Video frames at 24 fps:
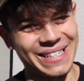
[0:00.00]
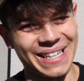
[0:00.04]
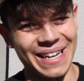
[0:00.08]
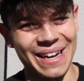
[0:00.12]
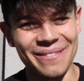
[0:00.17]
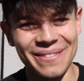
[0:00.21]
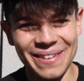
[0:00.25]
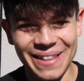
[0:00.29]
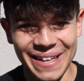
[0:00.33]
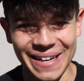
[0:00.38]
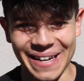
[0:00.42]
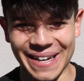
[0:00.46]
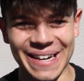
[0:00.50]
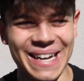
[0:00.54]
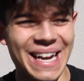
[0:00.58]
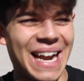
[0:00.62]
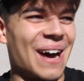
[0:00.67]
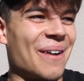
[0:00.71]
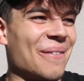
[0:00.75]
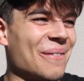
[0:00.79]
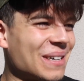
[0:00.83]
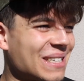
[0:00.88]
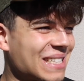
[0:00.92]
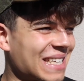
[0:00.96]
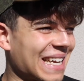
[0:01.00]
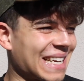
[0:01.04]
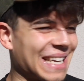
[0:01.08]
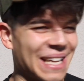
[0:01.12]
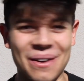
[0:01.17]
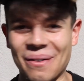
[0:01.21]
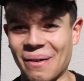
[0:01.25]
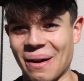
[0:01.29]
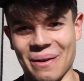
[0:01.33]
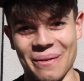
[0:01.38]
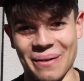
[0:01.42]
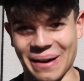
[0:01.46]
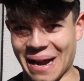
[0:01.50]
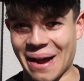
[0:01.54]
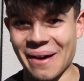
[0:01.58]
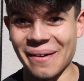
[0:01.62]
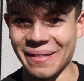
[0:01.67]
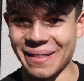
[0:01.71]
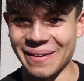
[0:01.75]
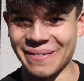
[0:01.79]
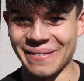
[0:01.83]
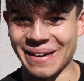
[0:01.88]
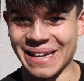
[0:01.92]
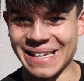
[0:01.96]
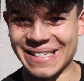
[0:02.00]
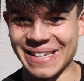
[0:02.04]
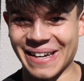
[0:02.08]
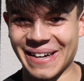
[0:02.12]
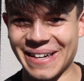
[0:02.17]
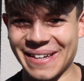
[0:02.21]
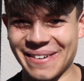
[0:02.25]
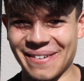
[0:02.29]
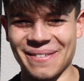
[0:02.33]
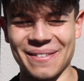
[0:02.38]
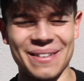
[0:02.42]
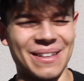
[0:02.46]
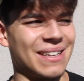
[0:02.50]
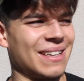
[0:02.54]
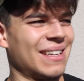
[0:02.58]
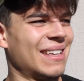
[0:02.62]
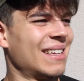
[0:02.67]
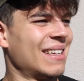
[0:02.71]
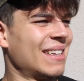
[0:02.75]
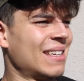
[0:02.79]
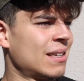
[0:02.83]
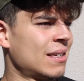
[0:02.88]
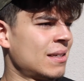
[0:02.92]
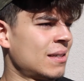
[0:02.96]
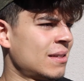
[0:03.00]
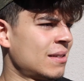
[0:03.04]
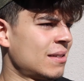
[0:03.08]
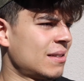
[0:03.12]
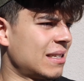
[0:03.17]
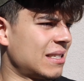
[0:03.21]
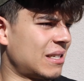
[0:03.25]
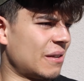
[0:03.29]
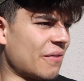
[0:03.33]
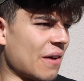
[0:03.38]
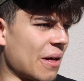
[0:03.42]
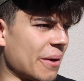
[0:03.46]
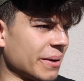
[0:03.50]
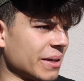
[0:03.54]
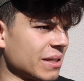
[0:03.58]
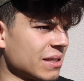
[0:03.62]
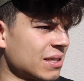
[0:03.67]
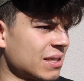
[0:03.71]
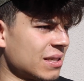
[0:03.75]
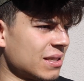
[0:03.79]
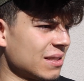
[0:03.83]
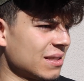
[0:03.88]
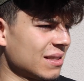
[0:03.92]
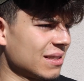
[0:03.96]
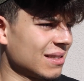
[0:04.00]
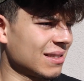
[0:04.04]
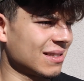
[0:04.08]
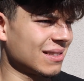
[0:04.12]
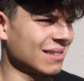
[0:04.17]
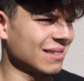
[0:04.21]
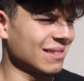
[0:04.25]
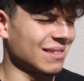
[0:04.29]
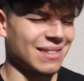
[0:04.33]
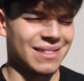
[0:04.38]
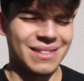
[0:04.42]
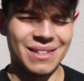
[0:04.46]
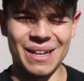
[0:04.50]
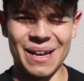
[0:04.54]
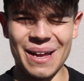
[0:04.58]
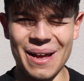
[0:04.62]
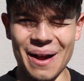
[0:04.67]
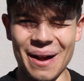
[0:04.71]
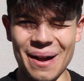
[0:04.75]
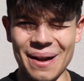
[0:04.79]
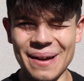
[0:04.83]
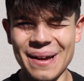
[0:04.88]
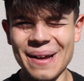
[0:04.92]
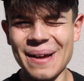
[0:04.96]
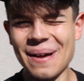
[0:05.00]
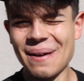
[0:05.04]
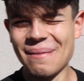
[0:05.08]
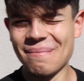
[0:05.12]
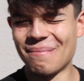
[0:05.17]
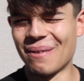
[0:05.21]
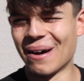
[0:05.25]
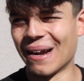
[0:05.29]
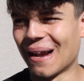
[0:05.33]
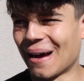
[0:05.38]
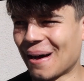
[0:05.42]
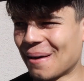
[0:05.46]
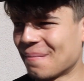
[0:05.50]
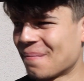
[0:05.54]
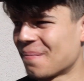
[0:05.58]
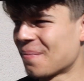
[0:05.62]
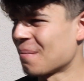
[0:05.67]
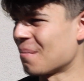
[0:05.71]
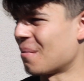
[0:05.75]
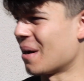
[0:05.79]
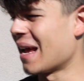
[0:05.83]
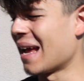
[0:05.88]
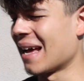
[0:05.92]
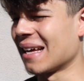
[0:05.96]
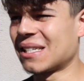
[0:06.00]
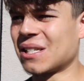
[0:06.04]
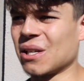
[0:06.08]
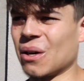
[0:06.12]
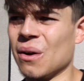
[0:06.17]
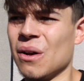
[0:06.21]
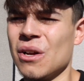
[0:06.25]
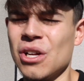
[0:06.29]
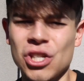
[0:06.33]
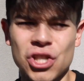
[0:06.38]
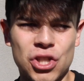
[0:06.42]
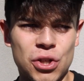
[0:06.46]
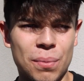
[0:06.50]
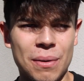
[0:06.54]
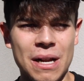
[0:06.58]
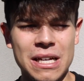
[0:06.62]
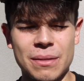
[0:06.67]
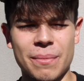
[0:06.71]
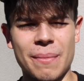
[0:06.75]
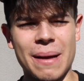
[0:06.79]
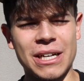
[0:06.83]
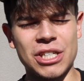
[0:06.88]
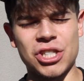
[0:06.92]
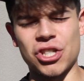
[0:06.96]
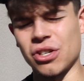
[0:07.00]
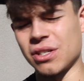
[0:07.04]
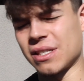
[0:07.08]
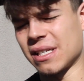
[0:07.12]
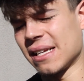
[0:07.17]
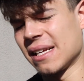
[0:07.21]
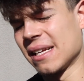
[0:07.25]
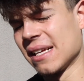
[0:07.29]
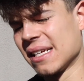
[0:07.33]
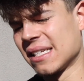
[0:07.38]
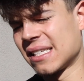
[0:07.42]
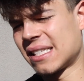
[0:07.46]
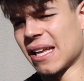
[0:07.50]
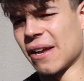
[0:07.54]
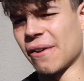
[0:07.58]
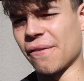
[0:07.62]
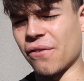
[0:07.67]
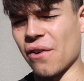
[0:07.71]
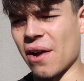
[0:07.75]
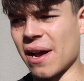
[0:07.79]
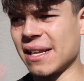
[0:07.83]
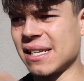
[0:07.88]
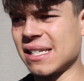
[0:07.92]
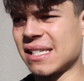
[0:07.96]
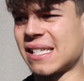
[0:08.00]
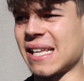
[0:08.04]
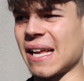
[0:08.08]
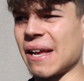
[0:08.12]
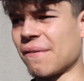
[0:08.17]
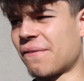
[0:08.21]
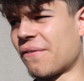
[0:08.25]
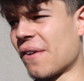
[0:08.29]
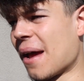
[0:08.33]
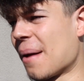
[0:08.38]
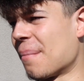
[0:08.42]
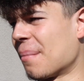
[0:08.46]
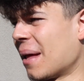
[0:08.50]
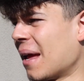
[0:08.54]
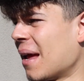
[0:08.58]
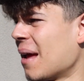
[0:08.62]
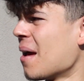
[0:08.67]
Tommy looked good. I almost like didn't want to work out with him when I saw him. Is he following us? All right. But yeah, so super nice to be back in Jersey, seeing friends, seeing family.